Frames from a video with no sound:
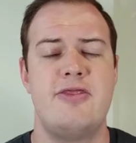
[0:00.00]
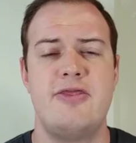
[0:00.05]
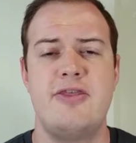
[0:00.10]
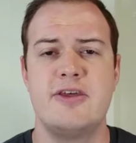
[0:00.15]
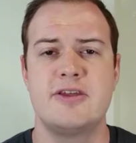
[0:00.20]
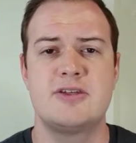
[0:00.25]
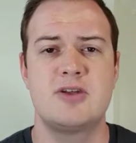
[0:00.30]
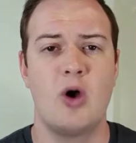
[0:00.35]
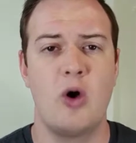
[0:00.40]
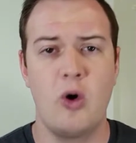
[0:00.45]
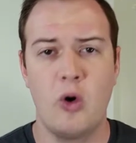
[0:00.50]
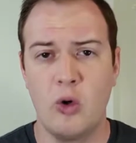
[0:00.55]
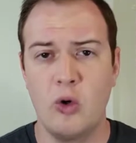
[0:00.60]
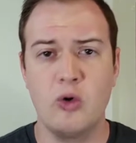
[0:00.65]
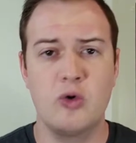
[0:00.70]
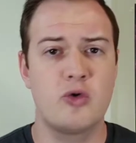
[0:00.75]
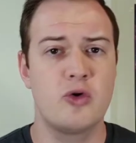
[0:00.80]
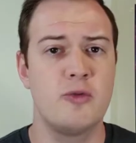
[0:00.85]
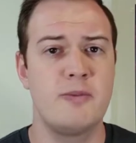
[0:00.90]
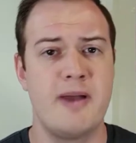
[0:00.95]
the whole
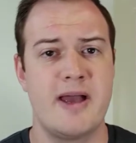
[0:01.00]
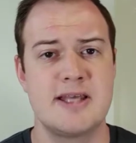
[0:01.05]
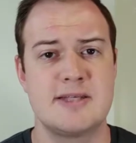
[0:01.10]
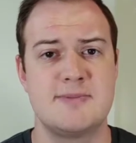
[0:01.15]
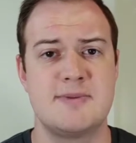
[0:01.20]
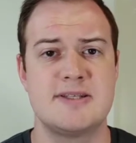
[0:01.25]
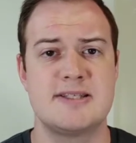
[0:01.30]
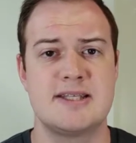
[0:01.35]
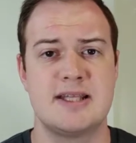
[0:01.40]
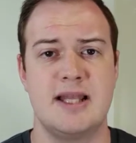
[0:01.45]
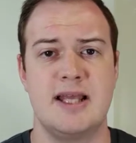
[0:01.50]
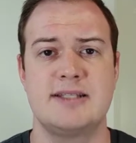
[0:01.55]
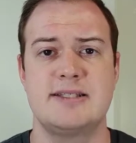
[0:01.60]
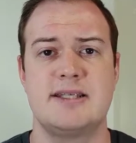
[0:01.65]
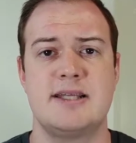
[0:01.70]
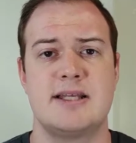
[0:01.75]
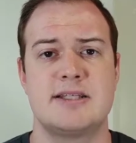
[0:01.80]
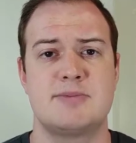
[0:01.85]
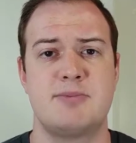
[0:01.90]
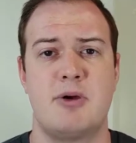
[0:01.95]
group has been
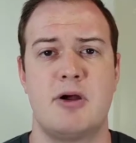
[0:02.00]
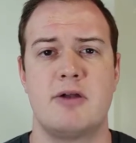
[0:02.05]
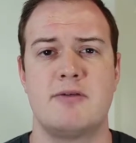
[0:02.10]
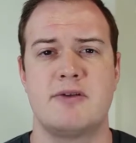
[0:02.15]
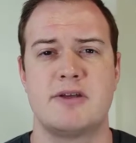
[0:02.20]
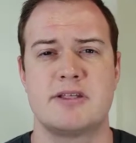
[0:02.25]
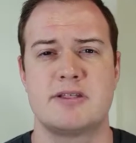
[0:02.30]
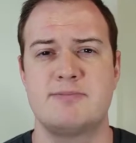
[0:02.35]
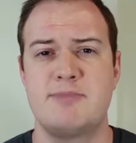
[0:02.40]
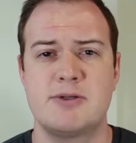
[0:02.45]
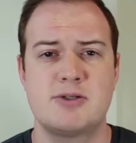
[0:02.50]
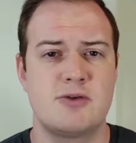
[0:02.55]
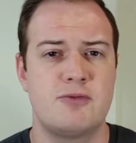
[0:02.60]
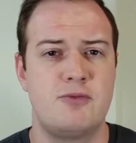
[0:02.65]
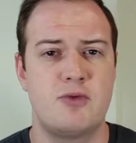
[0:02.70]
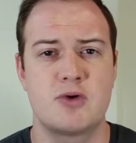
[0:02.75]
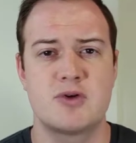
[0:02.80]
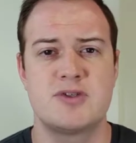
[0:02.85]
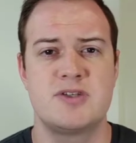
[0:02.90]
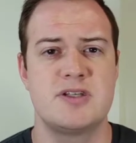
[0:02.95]
selected as part of a Special
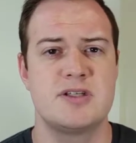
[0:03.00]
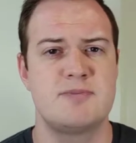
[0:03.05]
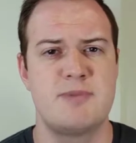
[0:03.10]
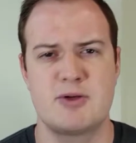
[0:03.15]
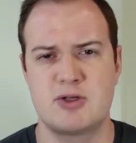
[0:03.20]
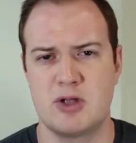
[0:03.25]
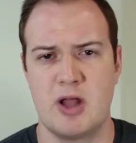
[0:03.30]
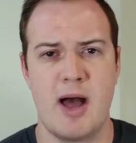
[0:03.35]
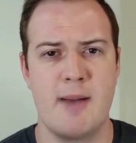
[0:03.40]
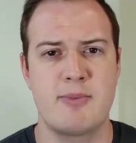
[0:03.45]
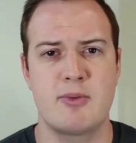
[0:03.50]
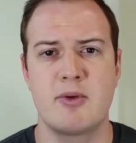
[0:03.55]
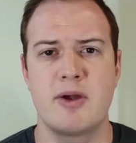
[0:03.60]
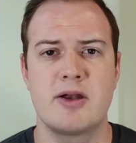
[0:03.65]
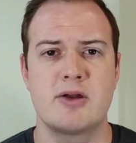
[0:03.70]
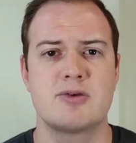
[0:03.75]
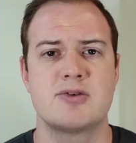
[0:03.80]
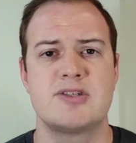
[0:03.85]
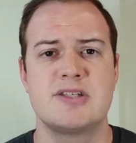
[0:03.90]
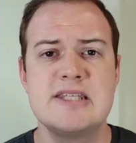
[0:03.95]
Forces, Special
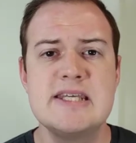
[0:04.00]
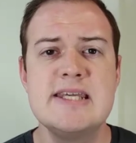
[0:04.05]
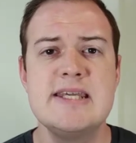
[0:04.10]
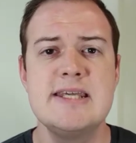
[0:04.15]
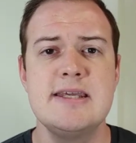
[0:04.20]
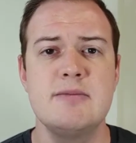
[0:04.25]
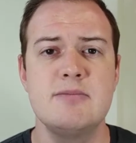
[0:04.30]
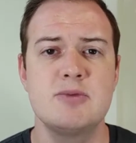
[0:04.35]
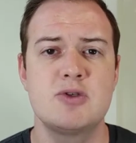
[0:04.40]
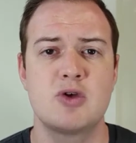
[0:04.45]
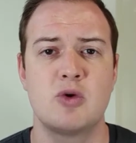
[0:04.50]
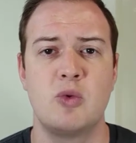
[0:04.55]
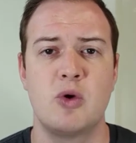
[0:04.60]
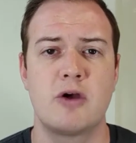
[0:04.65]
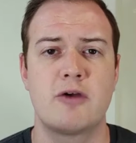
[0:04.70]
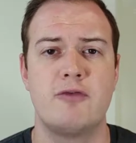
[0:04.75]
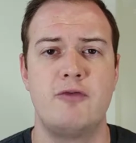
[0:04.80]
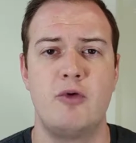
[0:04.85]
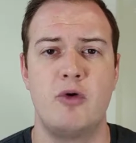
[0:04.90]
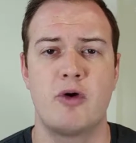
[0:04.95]
Operators team to
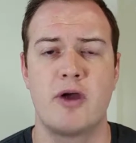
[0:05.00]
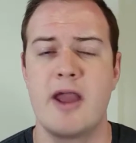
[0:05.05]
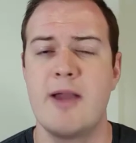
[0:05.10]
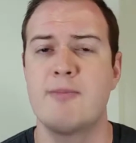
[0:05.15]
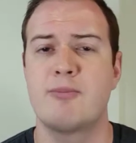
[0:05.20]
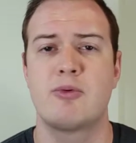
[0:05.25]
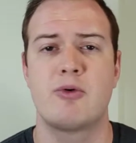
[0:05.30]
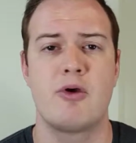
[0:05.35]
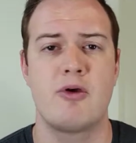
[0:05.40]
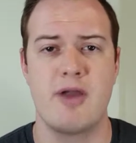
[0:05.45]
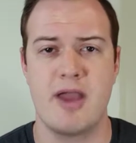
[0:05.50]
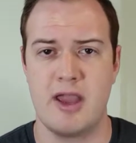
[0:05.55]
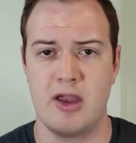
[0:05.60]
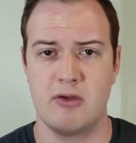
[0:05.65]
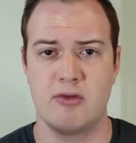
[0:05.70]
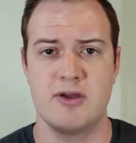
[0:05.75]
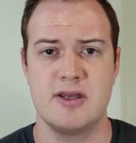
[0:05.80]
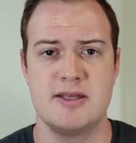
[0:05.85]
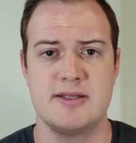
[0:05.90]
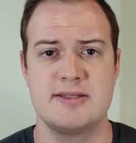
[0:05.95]
work for Emperor
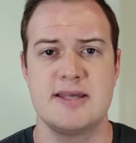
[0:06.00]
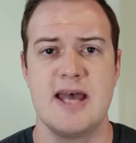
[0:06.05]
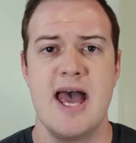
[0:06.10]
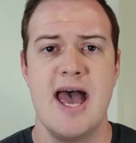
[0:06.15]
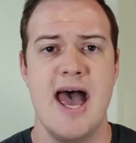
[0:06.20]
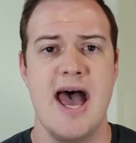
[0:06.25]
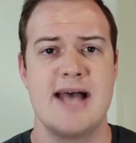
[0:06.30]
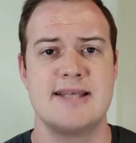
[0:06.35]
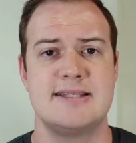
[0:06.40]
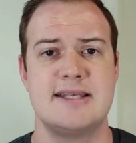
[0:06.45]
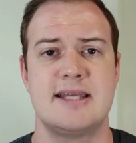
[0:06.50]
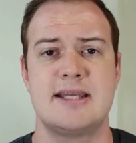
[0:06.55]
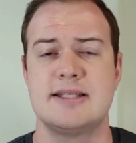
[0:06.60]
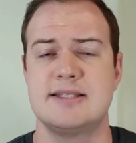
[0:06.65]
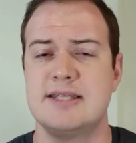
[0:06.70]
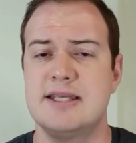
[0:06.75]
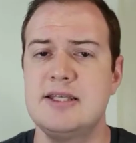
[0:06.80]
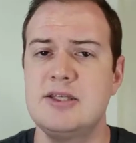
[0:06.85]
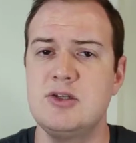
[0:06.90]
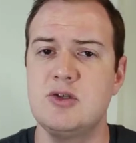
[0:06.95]
Ares as he
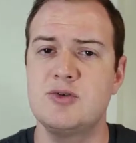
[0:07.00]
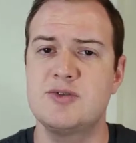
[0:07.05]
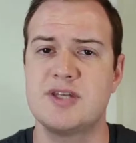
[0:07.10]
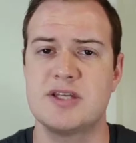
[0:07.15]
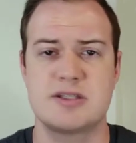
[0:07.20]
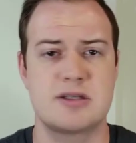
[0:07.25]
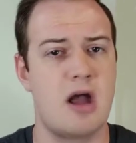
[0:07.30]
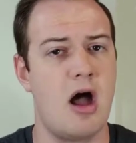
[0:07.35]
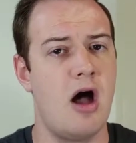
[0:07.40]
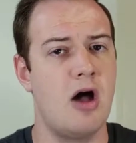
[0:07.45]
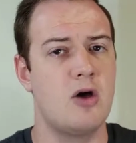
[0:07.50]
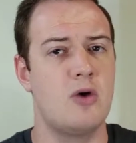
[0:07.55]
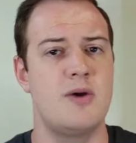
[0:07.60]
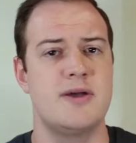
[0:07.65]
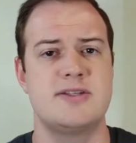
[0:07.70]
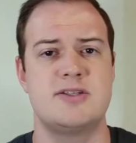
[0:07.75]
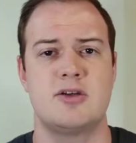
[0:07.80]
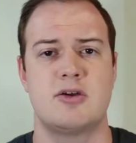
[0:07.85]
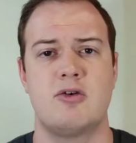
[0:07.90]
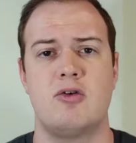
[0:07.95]
continues his
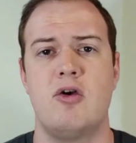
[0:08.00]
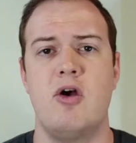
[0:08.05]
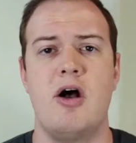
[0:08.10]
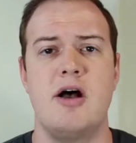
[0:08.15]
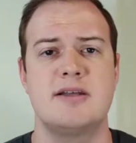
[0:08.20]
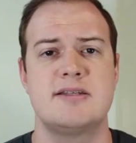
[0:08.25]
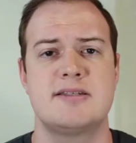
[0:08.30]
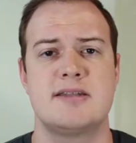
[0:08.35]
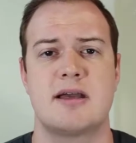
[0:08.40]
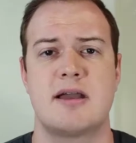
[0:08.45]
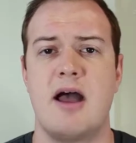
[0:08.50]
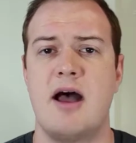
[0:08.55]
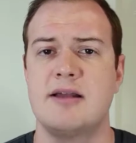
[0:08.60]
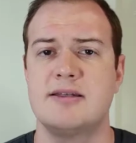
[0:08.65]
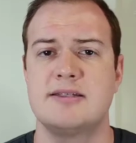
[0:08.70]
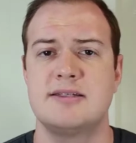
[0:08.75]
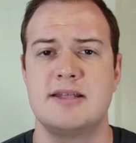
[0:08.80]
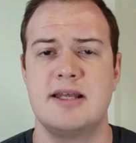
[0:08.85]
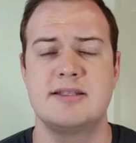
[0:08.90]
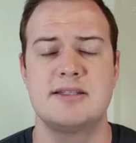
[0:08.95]
conquest across the
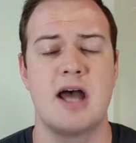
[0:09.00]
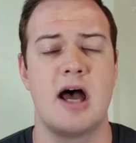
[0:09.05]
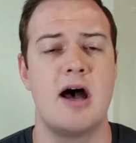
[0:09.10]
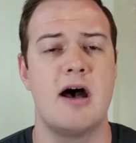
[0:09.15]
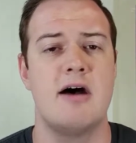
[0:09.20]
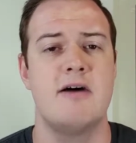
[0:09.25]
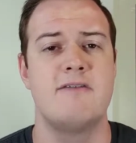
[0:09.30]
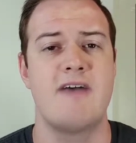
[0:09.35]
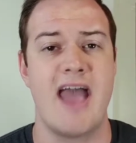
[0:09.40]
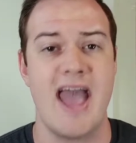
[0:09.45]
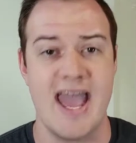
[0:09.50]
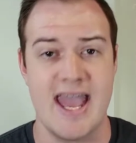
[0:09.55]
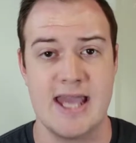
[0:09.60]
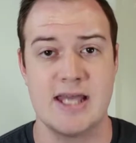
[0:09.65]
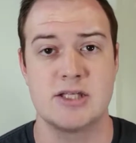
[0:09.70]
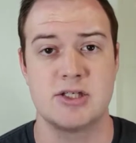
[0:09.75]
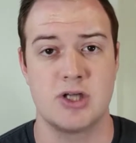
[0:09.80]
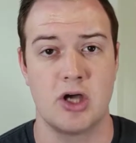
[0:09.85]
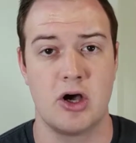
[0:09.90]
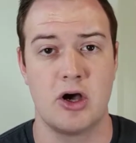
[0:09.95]
continent of
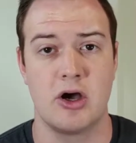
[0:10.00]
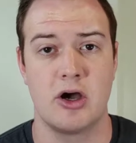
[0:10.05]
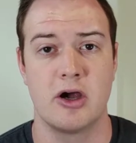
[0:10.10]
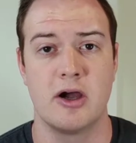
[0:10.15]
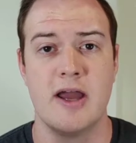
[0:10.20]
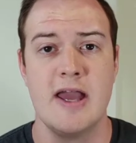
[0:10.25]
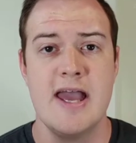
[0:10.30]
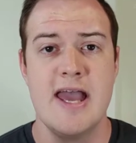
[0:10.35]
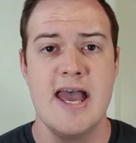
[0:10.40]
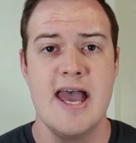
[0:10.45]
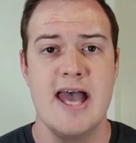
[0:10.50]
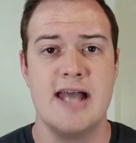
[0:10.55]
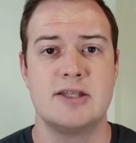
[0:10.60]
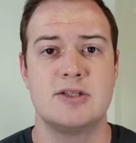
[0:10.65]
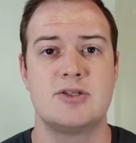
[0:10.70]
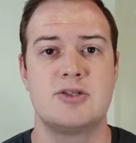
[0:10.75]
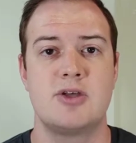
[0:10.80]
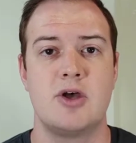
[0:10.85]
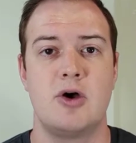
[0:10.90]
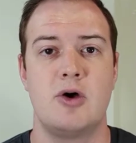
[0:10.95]
Antar.
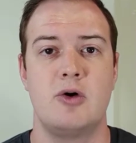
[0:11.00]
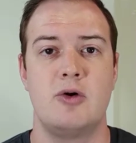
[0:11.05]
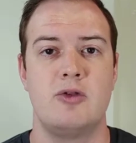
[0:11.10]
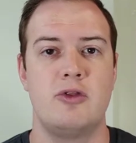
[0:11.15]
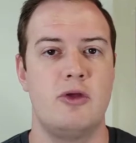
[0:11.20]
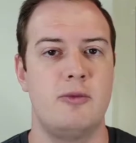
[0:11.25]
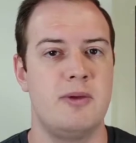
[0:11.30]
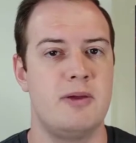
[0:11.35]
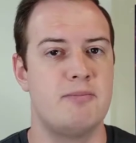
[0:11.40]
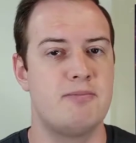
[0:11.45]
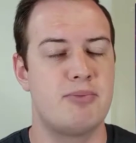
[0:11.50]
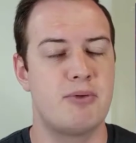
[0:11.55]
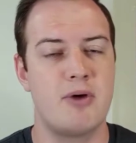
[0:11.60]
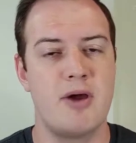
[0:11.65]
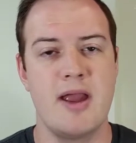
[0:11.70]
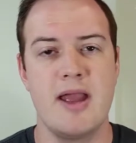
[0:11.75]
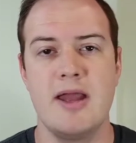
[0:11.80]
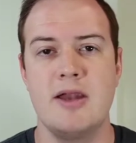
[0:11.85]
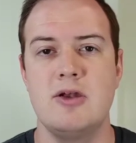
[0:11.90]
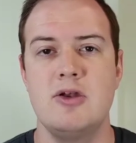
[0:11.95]
And so they'll be
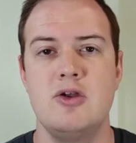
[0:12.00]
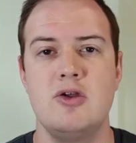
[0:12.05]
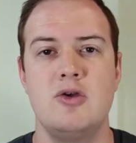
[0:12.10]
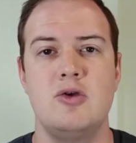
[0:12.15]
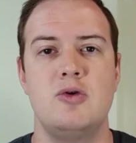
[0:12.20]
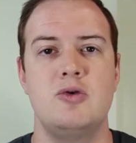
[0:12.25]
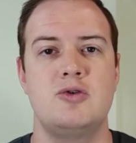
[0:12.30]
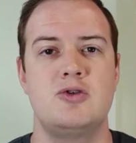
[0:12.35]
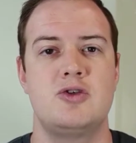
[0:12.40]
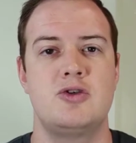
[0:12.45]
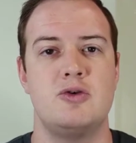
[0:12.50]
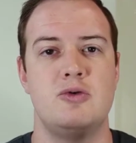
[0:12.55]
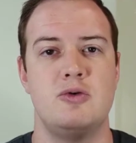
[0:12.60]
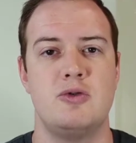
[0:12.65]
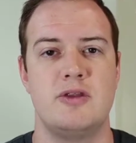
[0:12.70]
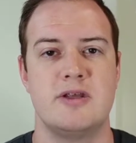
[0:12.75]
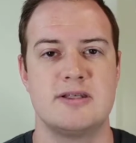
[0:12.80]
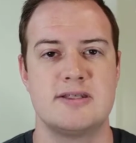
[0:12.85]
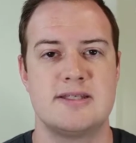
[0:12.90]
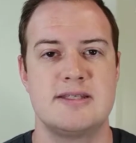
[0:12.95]
brand new to
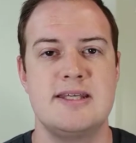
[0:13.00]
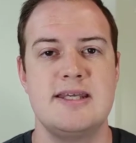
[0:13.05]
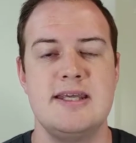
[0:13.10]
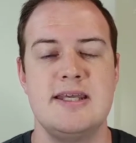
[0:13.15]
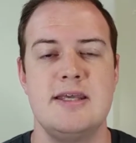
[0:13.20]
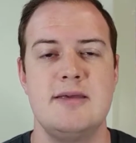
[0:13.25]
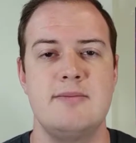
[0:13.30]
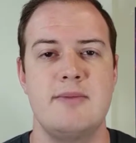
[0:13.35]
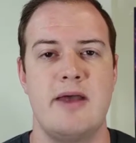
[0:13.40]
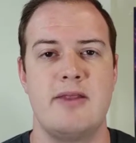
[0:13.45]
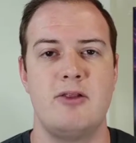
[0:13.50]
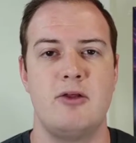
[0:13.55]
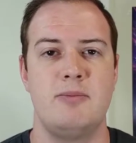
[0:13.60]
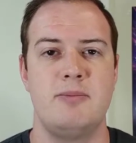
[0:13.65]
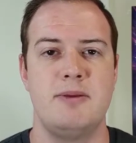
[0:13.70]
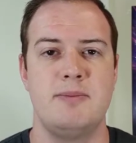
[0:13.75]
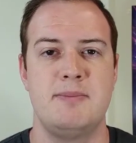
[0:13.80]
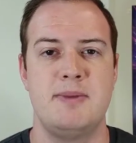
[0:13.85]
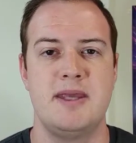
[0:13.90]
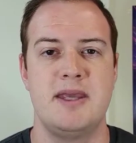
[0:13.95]
this team, and they'll
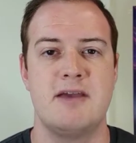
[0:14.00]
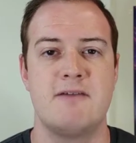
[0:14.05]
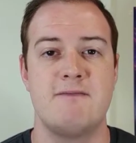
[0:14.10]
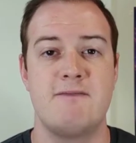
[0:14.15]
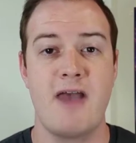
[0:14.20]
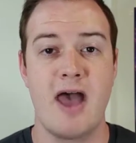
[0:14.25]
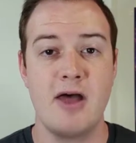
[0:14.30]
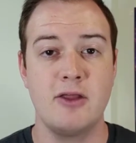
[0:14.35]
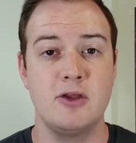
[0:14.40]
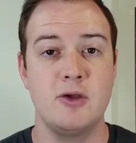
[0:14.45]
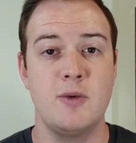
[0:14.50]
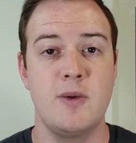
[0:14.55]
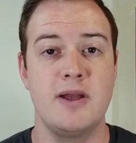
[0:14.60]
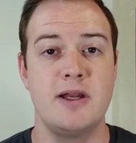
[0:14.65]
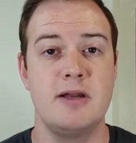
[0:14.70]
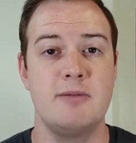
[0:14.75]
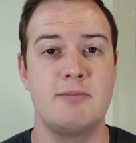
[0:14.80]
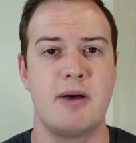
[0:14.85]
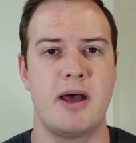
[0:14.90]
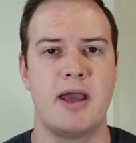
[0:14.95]
be being
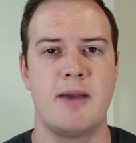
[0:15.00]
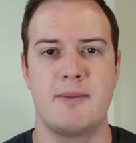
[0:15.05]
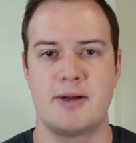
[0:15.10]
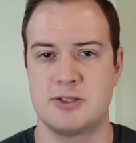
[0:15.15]
evaluated by a